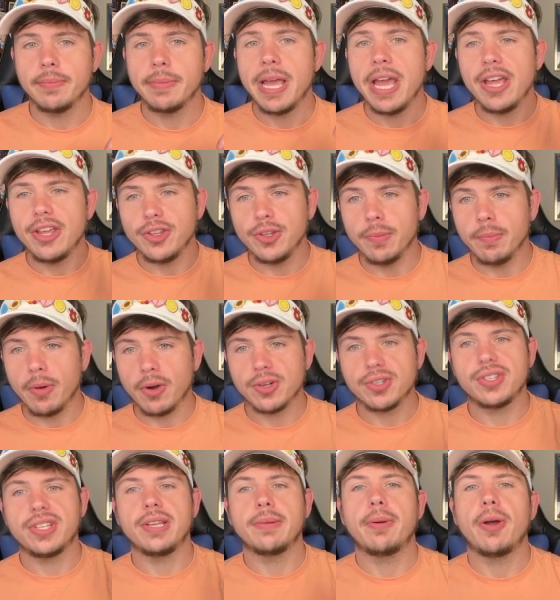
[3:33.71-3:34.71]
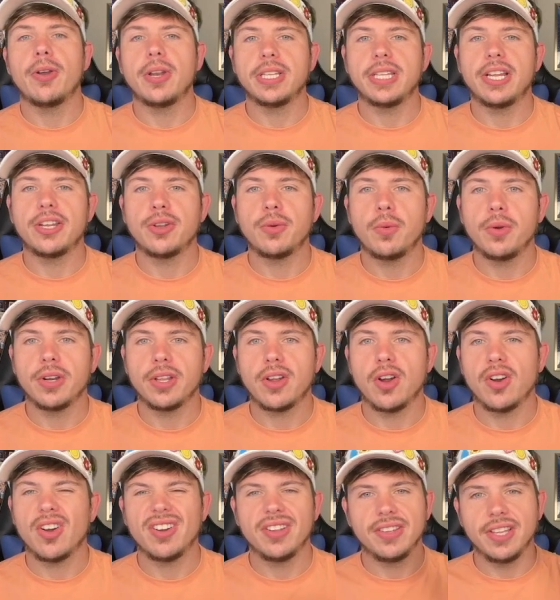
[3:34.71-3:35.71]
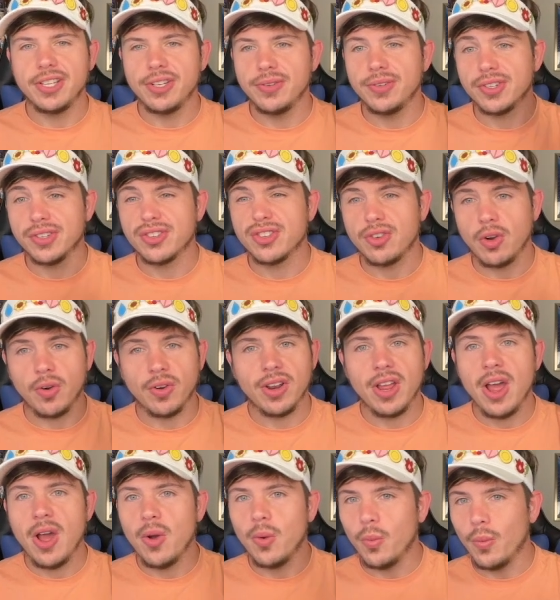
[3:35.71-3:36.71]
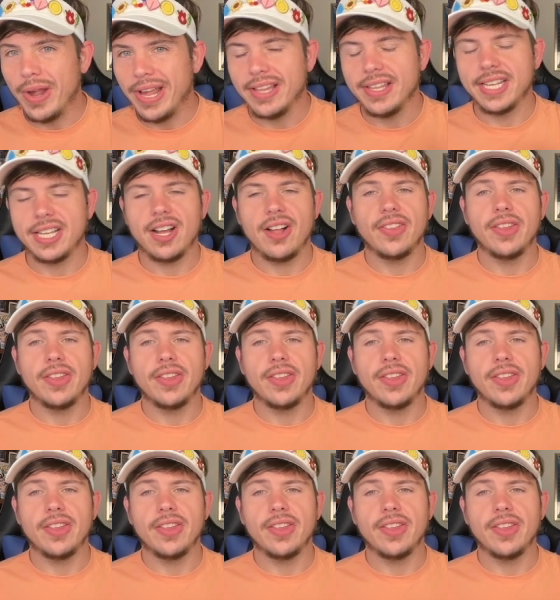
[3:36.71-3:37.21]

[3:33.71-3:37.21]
you Mars the opponent down to 1 card, and then you just start wailing on them.